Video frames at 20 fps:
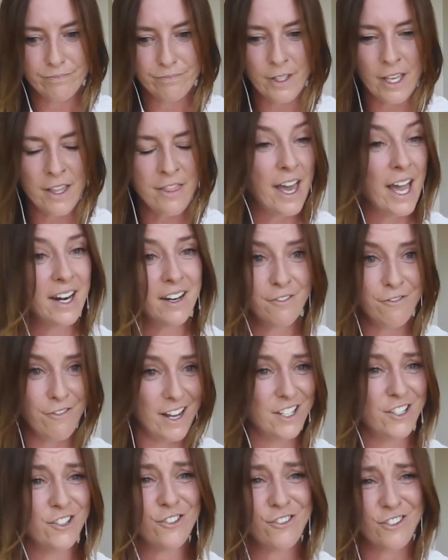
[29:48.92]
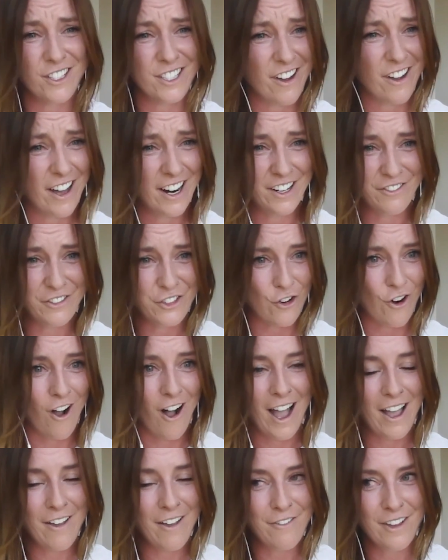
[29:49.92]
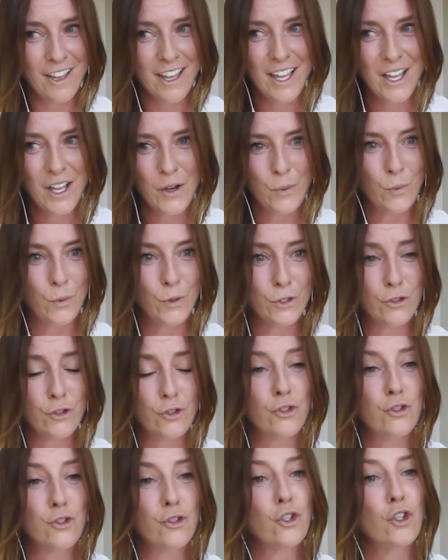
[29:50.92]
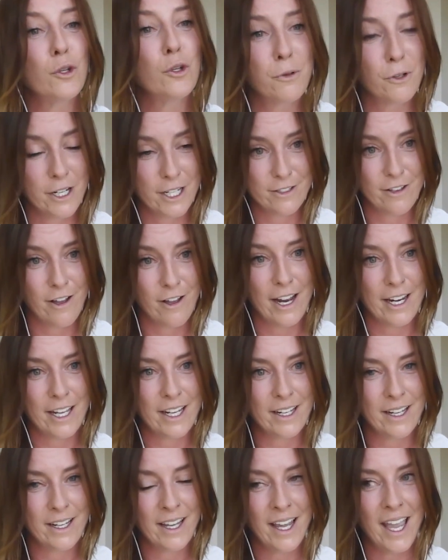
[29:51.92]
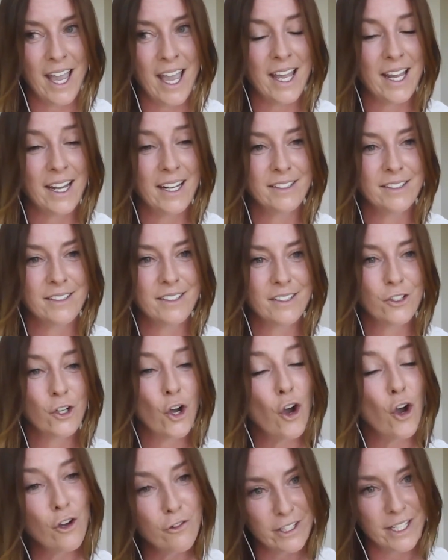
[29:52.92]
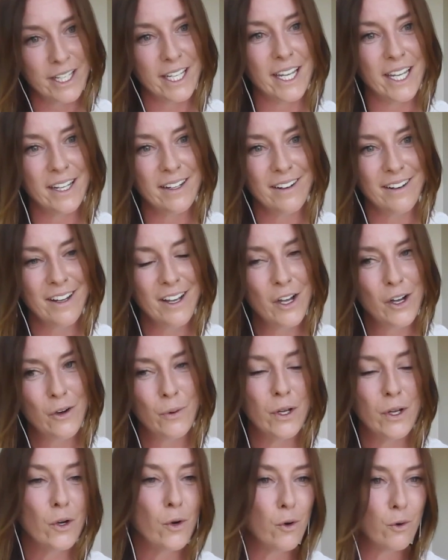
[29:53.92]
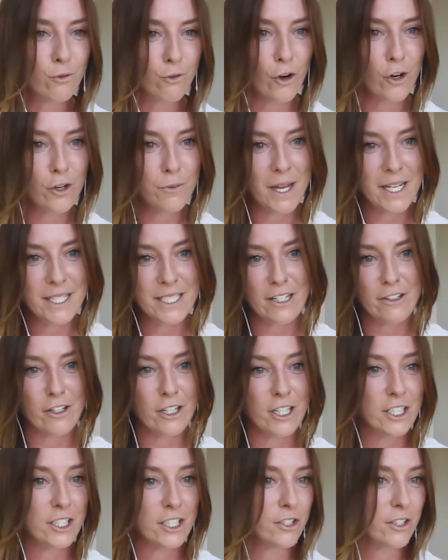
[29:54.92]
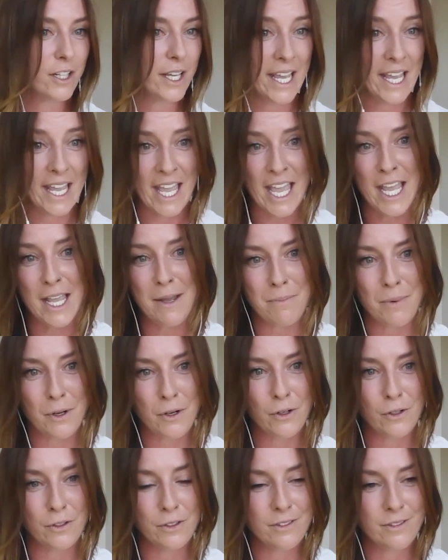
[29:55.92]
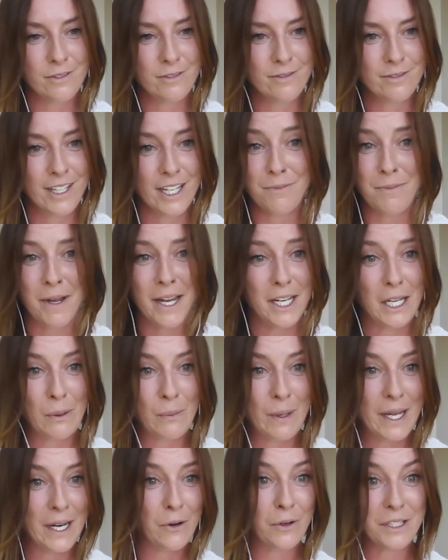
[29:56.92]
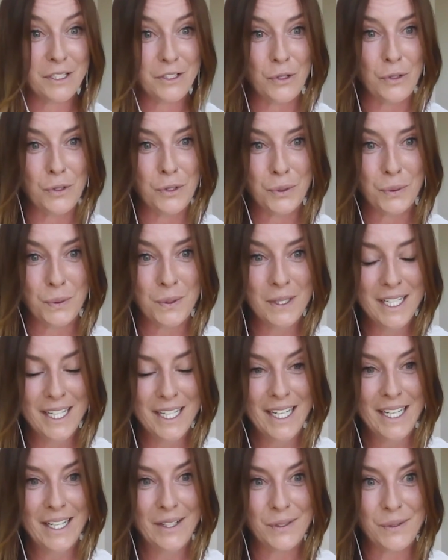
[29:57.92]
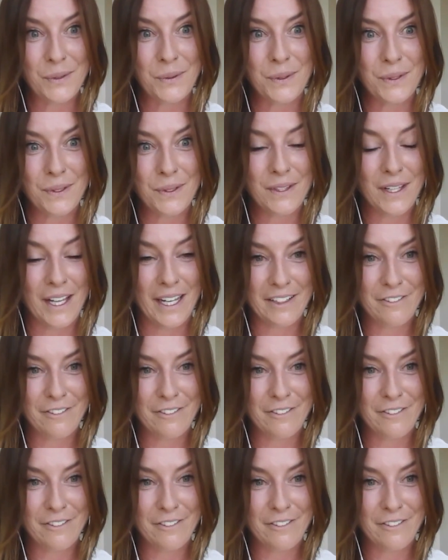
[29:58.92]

that adventurous kind of drive was super exciting. And COVID hit. We all rode Maydena a heap because Tasmania went on as usual. It was all like